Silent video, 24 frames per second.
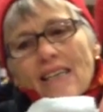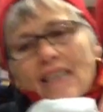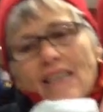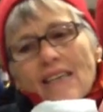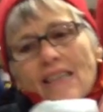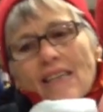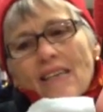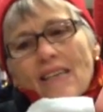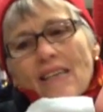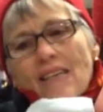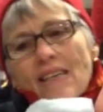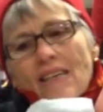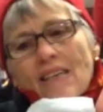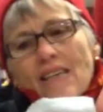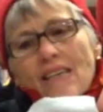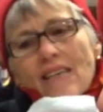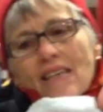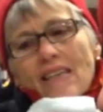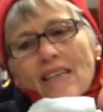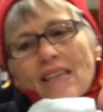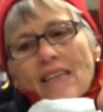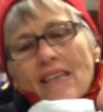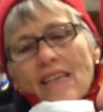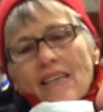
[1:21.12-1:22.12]

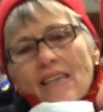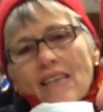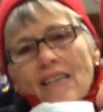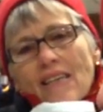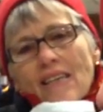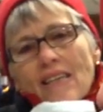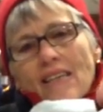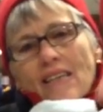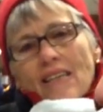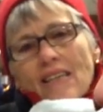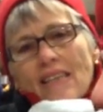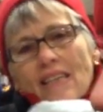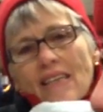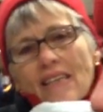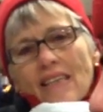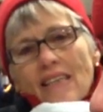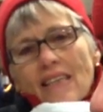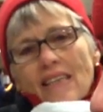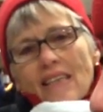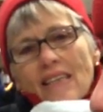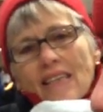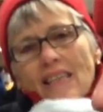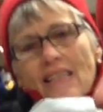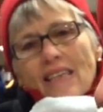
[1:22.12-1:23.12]

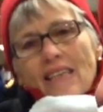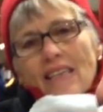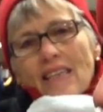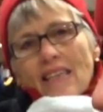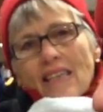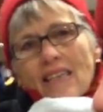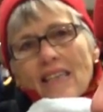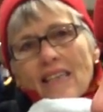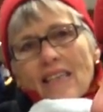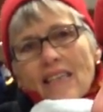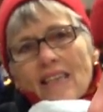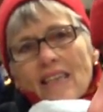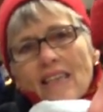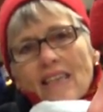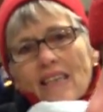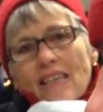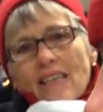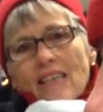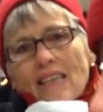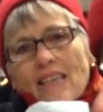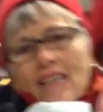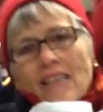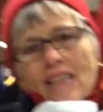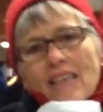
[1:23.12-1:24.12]

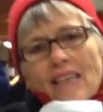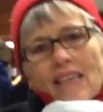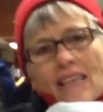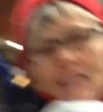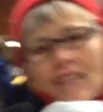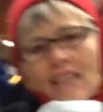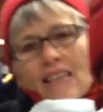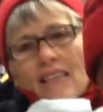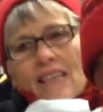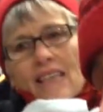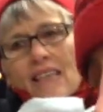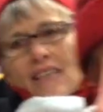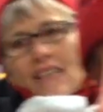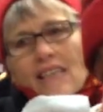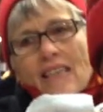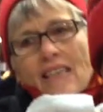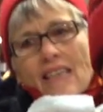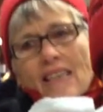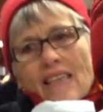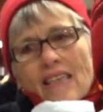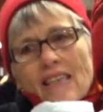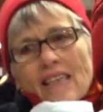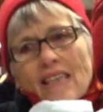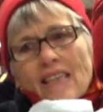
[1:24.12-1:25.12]

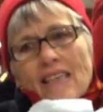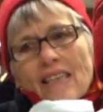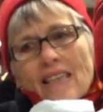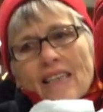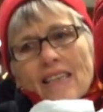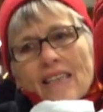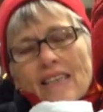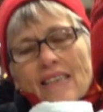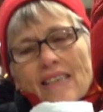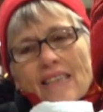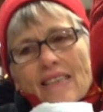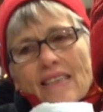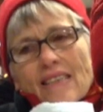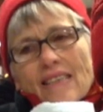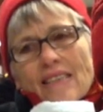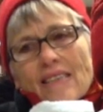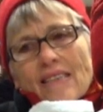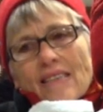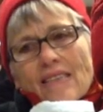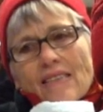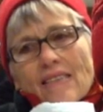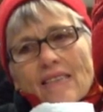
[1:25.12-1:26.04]
(not speaking)